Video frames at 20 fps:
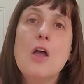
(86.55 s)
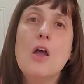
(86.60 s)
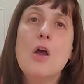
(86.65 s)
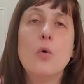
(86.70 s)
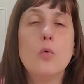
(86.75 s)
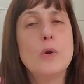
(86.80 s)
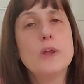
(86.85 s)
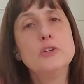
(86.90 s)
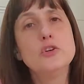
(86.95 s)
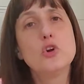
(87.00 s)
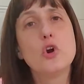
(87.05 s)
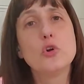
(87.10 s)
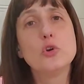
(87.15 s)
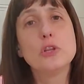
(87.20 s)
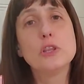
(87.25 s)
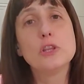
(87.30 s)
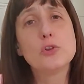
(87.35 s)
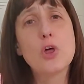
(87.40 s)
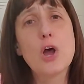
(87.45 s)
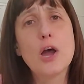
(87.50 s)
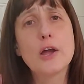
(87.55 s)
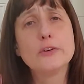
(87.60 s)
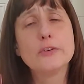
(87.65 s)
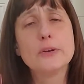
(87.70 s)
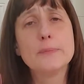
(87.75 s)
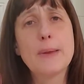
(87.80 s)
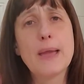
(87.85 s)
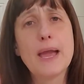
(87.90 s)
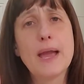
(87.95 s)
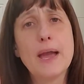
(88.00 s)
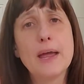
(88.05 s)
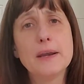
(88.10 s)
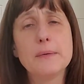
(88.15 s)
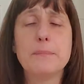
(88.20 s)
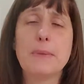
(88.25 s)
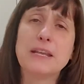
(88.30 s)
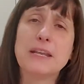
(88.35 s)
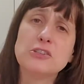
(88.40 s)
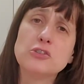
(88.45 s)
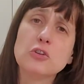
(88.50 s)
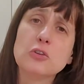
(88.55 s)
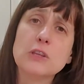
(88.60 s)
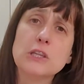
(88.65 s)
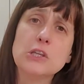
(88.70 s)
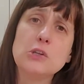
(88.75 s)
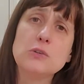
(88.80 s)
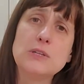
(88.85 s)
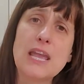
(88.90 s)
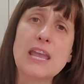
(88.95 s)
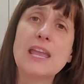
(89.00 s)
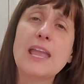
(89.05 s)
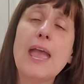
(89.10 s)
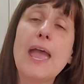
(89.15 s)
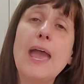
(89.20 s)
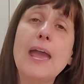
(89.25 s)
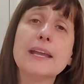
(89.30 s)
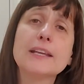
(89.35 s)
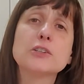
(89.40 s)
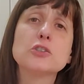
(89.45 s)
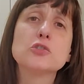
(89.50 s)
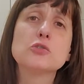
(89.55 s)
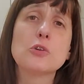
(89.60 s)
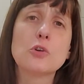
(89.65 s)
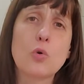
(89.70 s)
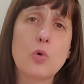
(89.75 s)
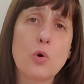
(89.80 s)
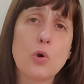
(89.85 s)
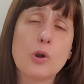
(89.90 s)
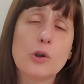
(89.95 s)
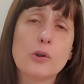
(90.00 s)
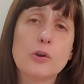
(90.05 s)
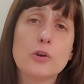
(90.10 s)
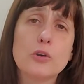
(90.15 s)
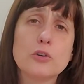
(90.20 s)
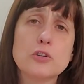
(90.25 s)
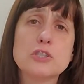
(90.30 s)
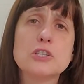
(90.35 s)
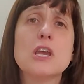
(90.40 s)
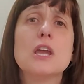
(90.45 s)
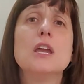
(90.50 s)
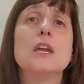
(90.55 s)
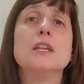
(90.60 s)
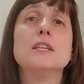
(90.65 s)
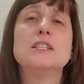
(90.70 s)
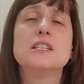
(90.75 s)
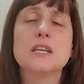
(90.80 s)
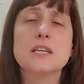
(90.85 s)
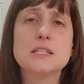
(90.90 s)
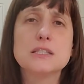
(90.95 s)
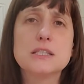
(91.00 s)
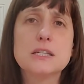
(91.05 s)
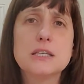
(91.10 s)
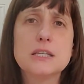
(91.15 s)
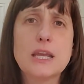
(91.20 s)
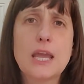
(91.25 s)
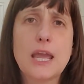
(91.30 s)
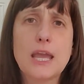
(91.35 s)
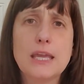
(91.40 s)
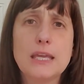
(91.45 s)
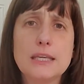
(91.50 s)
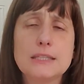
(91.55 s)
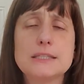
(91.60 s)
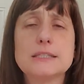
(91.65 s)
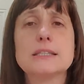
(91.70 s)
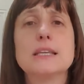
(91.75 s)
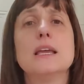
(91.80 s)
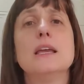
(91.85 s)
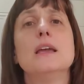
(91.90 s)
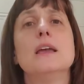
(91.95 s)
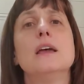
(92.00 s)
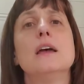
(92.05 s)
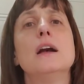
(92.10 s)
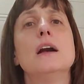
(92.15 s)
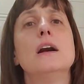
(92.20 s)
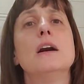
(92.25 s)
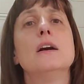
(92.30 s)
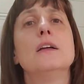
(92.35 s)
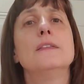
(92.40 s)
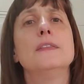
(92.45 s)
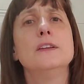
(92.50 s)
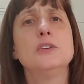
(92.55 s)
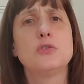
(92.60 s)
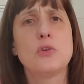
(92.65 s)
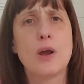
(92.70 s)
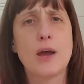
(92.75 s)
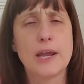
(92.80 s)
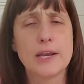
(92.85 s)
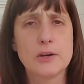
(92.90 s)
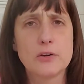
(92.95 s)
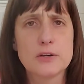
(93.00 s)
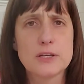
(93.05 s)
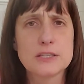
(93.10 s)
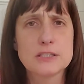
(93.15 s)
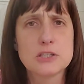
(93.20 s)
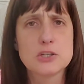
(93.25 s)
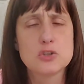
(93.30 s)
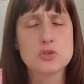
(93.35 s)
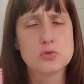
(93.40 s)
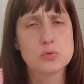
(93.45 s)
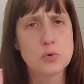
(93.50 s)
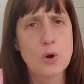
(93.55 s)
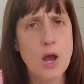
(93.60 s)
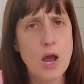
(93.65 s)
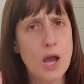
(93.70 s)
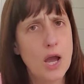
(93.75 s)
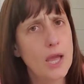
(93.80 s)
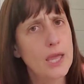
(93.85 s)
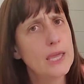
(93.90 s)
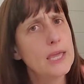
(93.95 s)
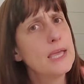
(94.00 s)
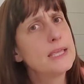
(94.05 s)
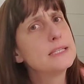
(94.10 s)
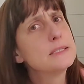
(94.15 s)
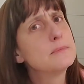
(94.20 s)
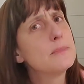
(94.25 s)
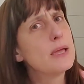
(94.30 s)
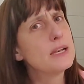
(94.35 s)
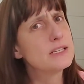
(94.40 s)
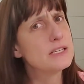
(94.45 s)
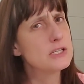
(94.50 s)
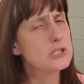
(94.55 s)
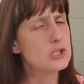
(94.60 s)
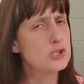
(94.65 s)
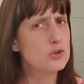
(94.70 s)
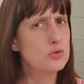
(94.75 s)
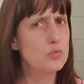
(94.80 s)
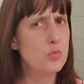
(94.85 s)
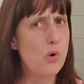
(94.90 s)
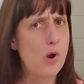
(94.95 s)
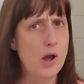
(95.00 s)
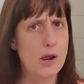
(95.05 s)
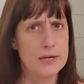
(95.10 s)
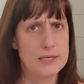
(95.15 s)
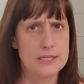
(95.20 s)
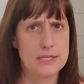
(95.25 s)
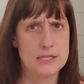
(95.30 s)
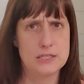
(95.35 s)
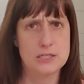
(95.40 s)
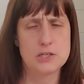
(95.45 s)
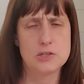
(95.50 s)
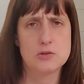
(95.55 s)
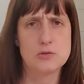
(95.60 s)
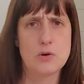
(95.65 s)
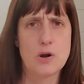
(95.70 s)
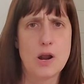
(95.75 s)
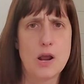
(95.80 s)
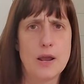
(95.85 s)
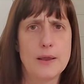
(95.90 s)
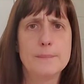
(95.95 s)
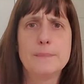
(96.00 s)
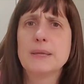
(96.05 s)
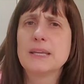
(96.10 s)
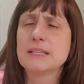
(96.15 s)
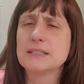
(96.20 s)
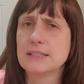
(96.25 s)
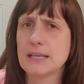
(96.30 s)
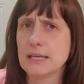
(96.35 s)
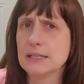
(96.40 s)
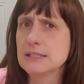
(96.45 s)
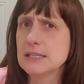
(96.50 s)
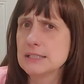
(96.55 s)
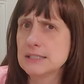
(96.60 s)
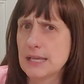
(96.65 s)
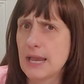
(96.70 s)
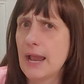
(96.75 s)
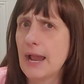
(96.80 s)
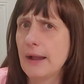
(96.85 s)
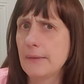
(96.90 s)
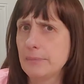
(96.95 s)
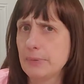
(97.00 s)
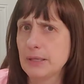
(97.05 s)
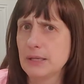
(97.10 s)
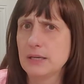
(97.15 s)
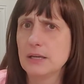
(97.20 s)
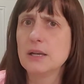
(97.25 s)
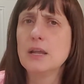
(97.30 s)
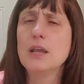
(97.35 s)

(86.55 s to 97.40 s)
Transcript: When you go to the laundromat, make sure that you take extra quarters just in case the dryer doesn't dry as much as you want it to dry, because that does happen,